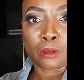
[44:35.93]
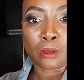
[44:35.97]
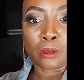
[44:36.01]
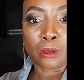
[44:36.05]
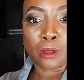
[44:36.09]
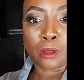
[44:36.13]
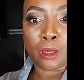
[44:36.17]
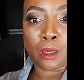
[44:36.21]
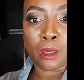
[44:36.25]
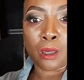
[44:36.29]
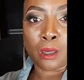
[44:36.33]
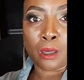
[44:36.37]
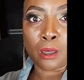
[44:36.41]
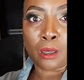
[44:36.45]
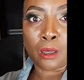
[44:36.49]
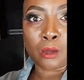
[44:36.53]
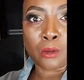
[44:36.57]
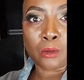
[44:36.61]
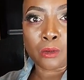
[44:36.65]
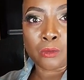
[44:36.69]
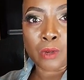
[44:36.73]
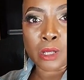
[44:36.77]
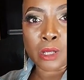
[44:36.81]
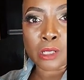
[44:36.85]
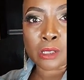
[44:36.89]
Okay.
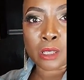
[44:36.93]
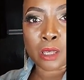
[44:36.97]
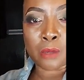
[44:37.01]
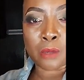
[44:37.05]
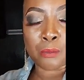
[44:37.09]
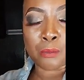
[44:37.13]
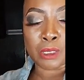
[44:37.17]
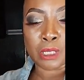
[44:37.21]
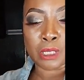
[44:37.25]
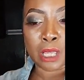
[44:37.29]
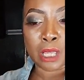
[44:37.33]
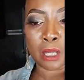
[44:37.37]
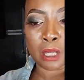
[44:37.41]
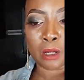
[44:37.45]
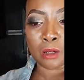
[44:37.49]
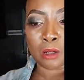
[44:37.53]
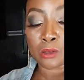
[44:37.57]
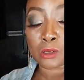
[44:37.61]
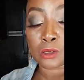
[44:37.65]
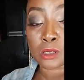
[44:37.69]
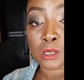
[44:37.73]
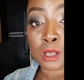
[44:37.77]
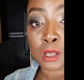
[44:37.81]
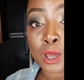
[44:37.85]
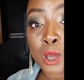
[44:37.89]
Red skin
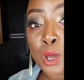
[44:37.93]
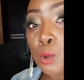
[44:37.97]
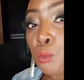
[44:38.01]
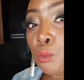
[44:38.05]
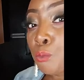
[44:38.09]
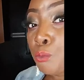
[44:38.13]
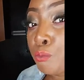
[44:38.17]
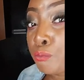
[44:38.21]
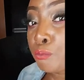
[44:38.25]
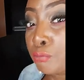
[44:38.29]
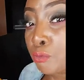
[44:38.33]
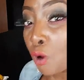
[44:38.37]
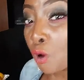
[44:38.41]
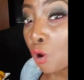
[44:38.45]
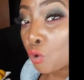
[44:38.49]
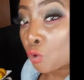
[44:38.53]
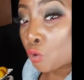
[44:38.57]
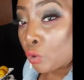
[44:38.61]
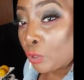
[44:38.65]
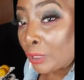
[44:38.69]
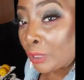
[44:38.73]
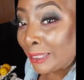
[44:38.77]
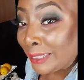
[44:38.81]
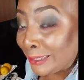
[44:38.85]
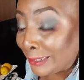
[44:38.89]
potatoes,
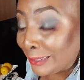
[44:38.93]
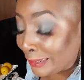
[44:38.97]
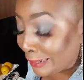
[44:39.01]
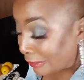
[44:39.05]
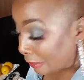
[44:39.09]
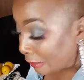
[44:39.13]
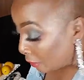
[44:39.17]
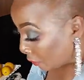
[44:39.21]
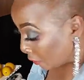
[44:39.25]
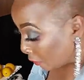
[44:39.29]
broccolini.